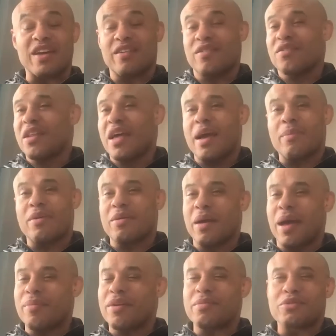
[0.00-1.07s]
even
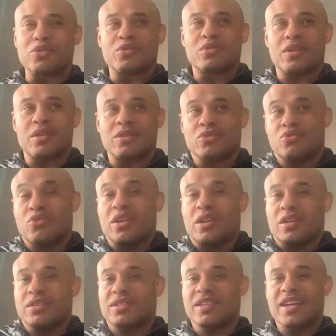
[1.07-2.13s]
Khabib is real.